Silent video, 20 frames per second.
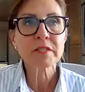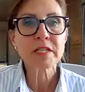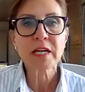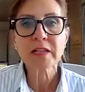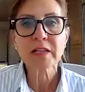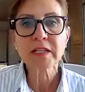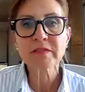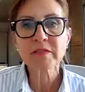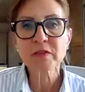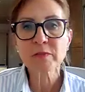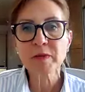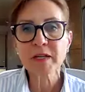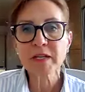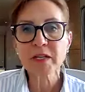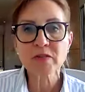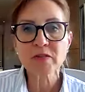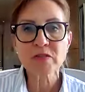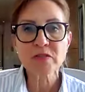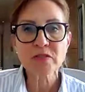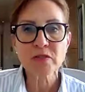tell everybody
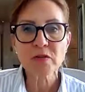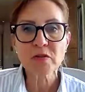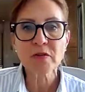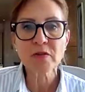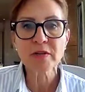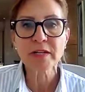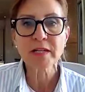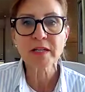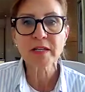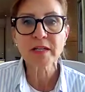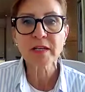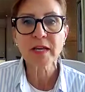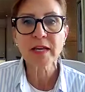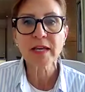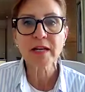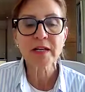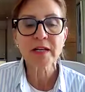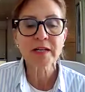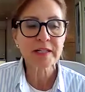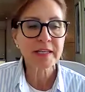your story,
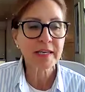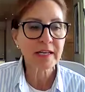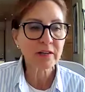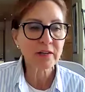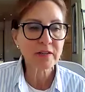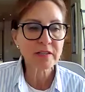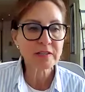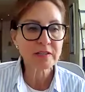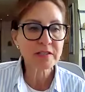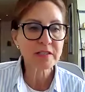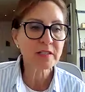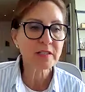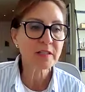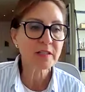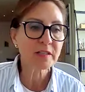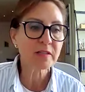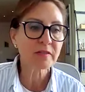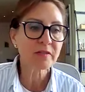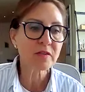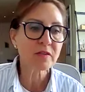and I
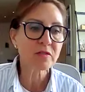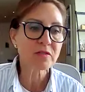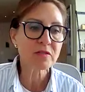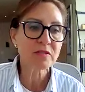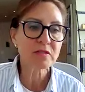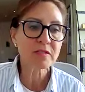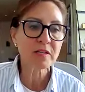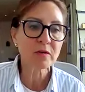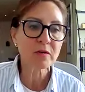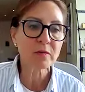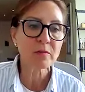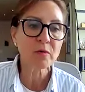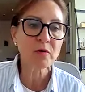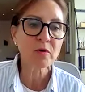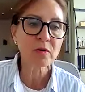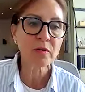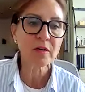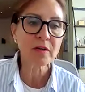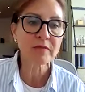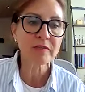guarantee if you tell
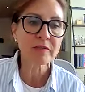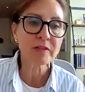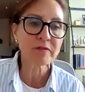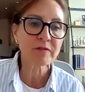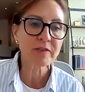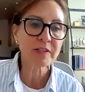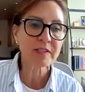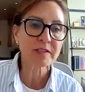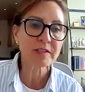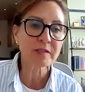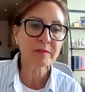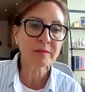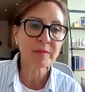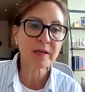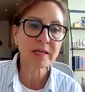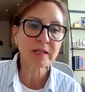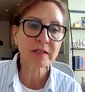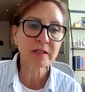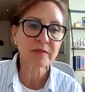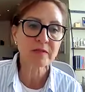more of the victim
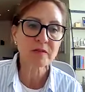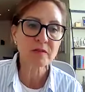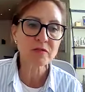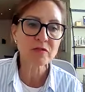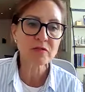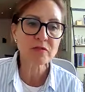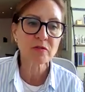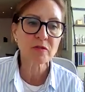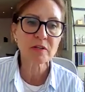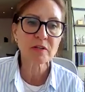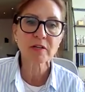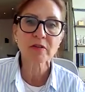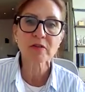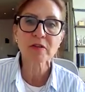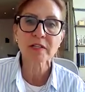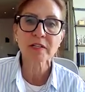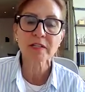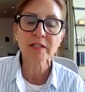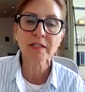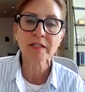end of your story, you're
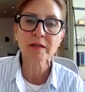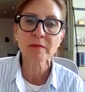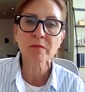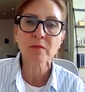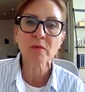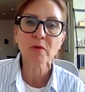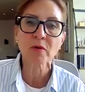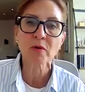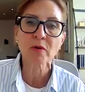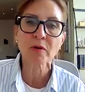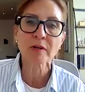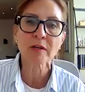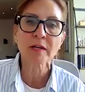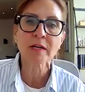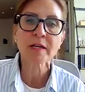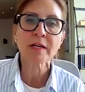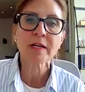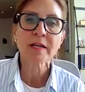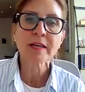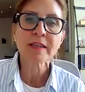going to get more
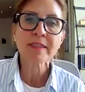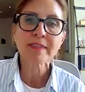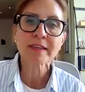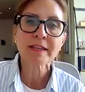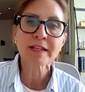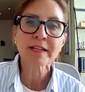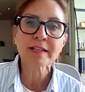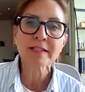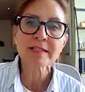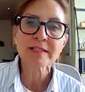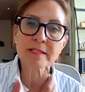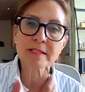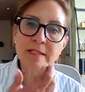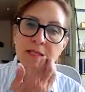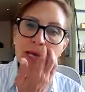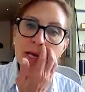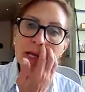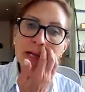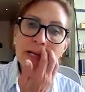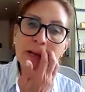things
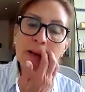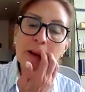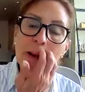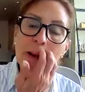that